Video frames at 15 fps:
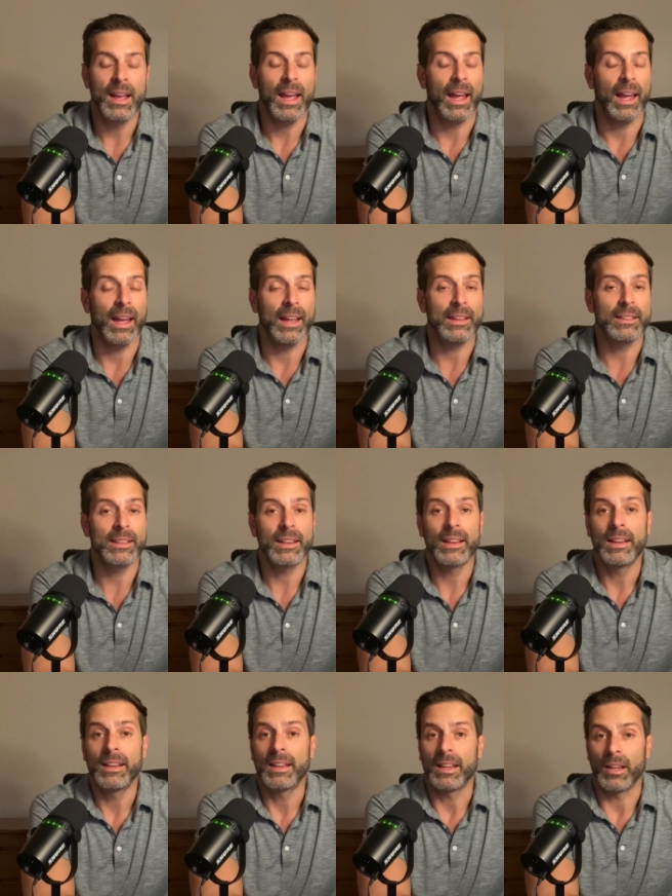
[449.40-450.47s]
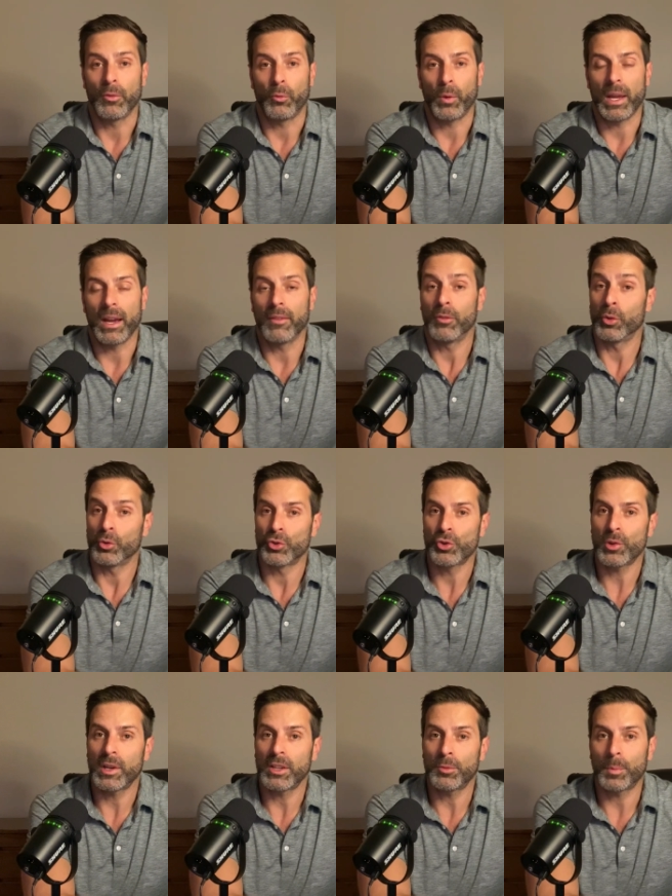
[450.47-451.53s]
And if we have no
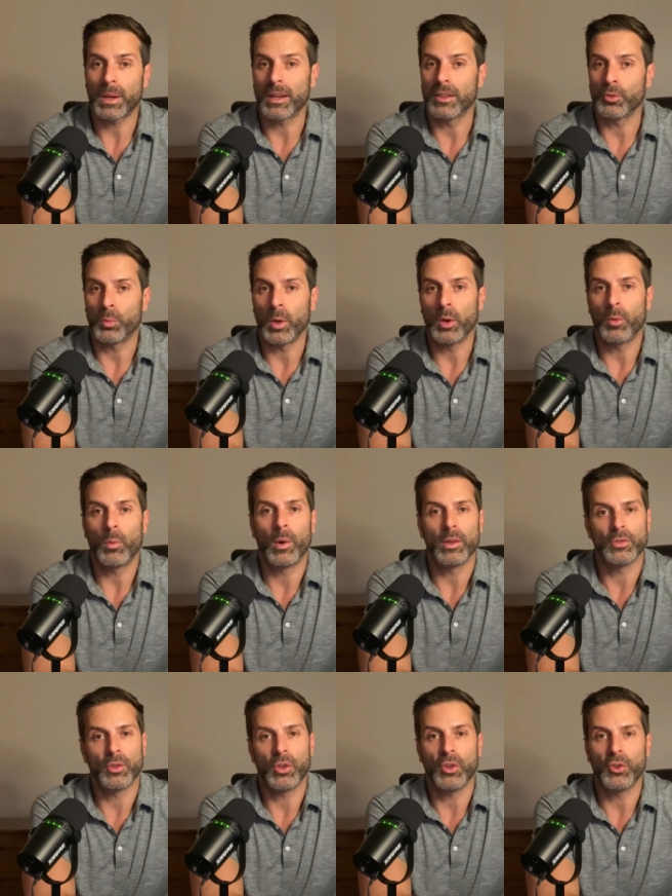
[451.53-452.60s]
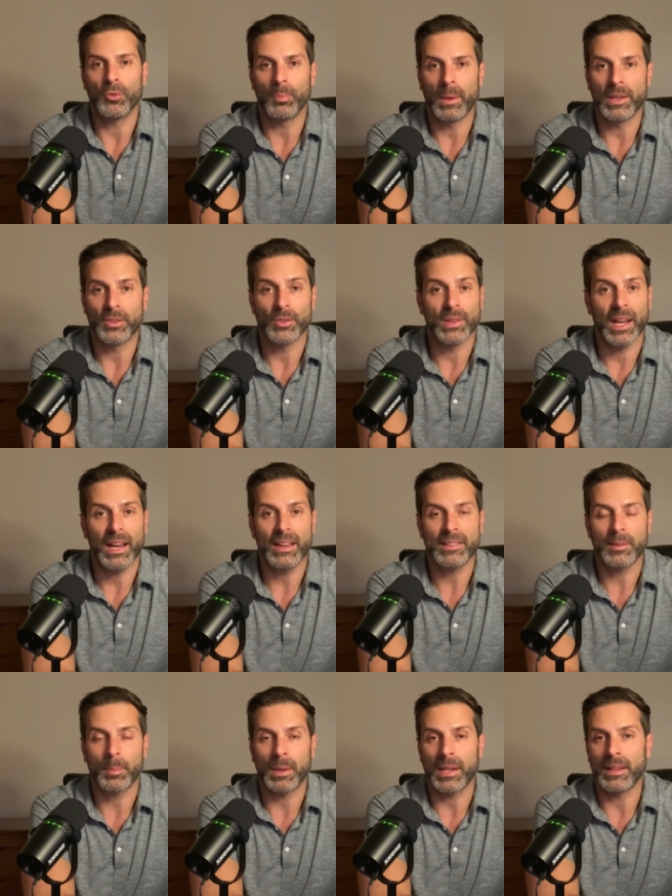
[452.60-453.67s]
choice because we don't want to use
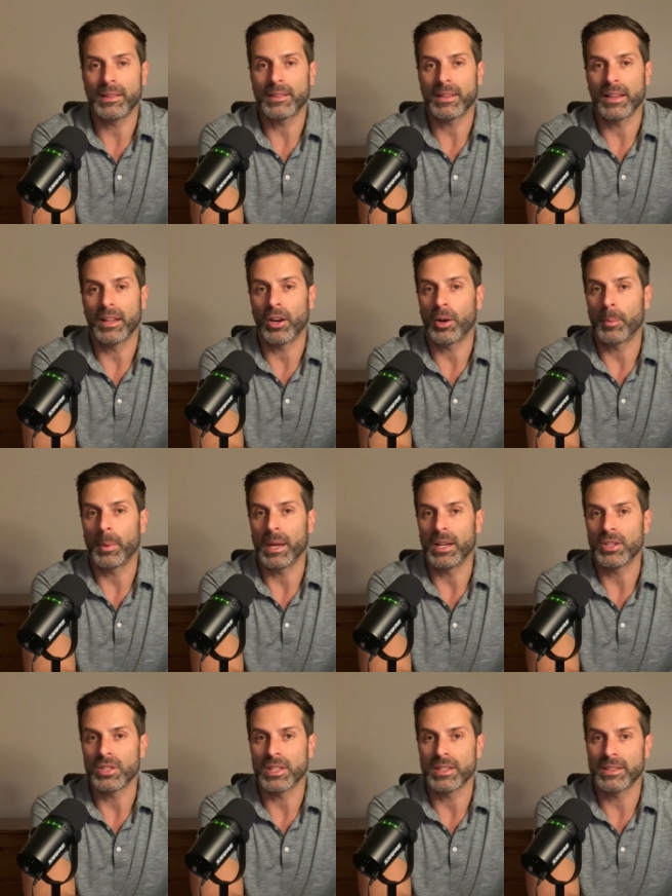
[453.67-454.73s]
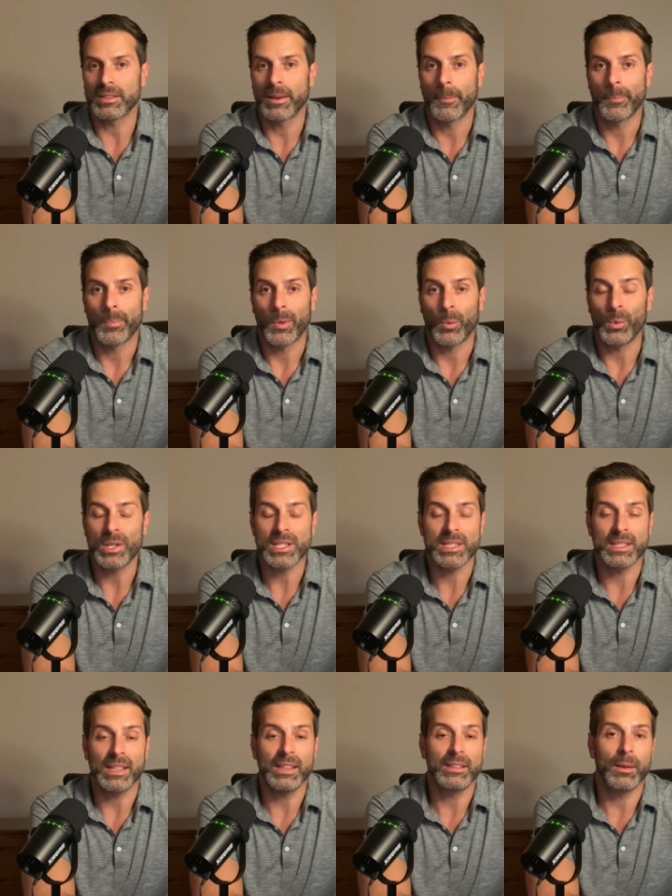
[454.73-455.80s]
benzodiazepines in our patients, we
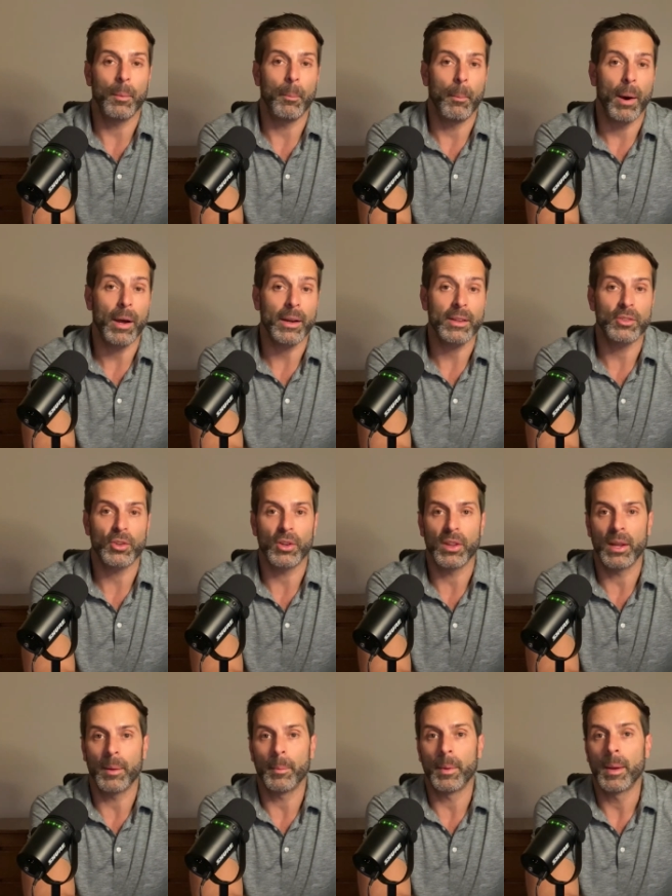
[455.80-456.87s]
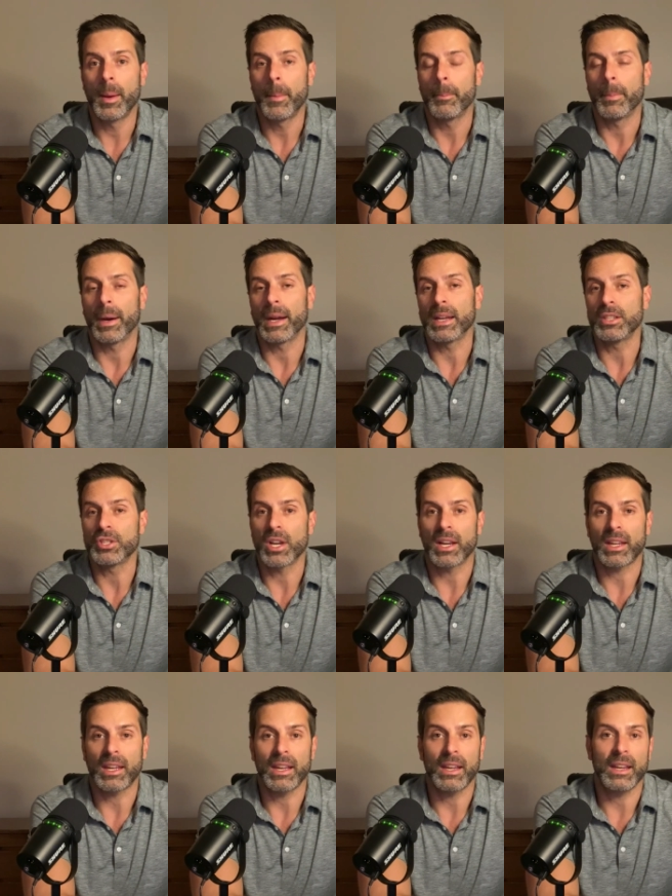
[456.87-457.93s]
just need to monitor them by
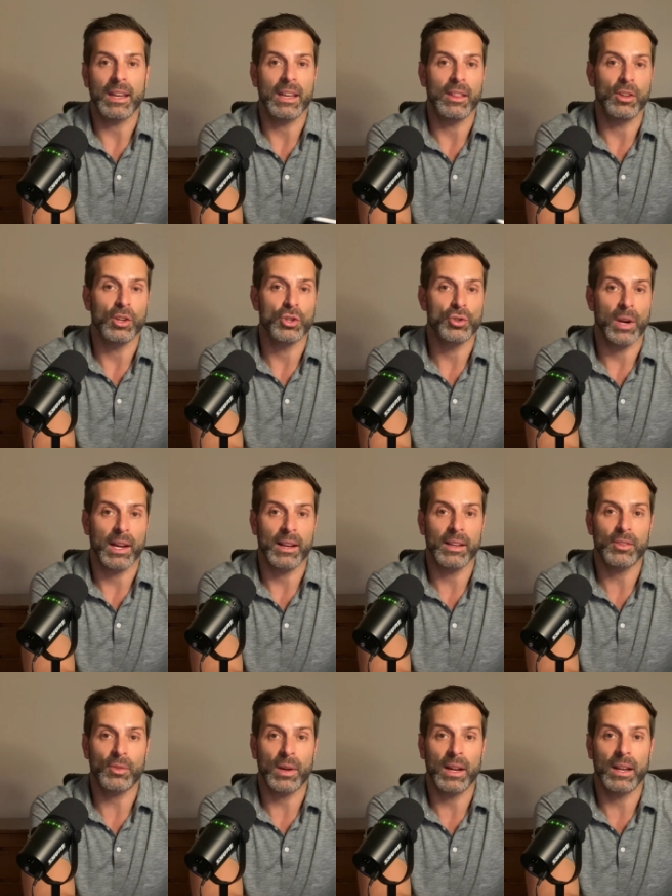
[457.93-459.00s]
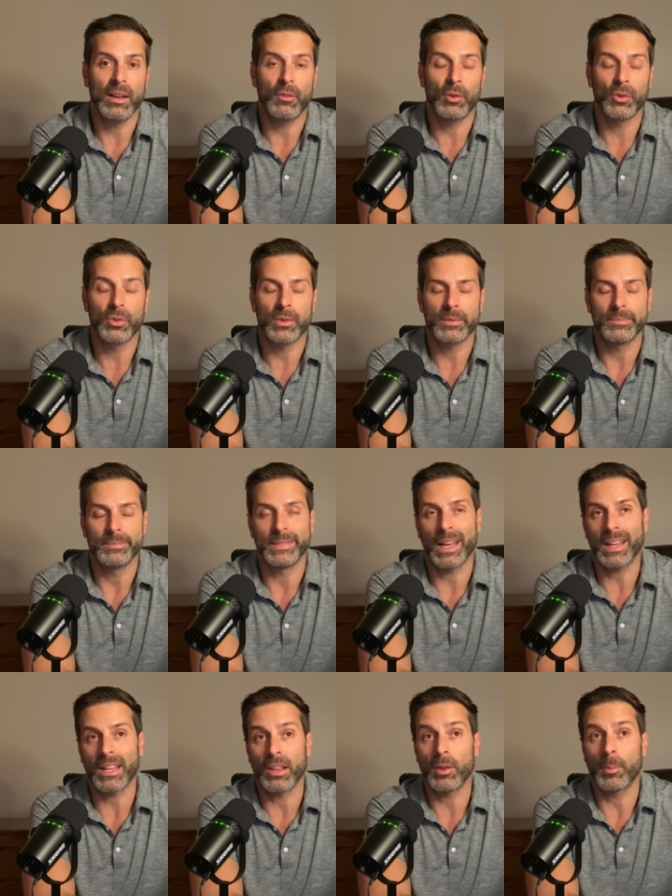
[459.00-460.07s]
checking either triglyceride levels,
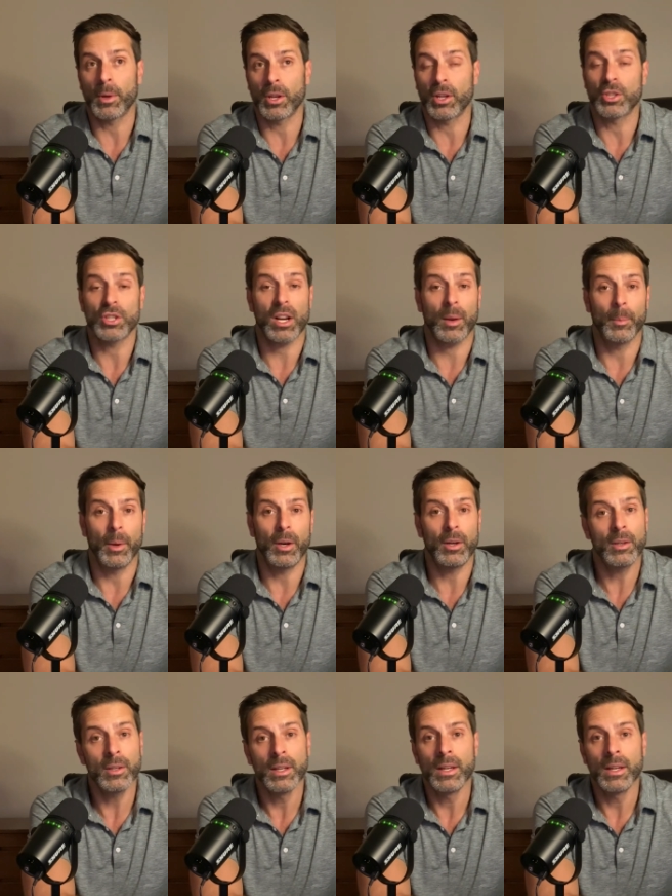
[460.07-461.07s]
not either, but you can check them all,